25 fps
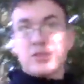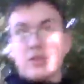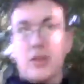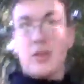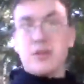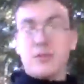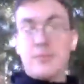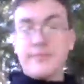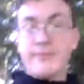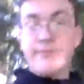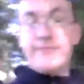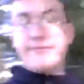
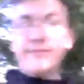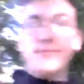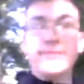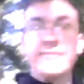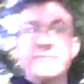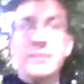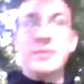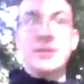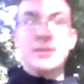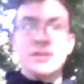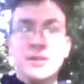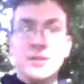So,
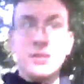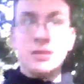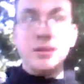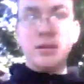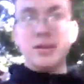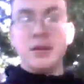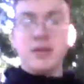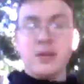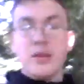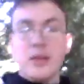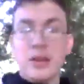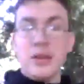
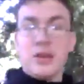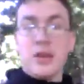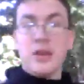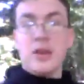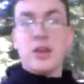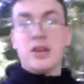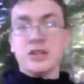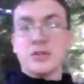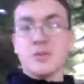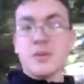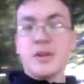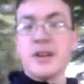
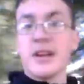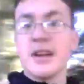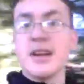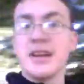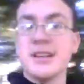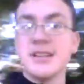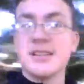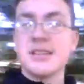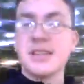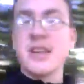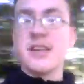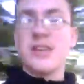here's what I
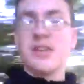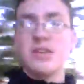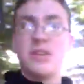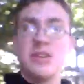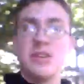gotta say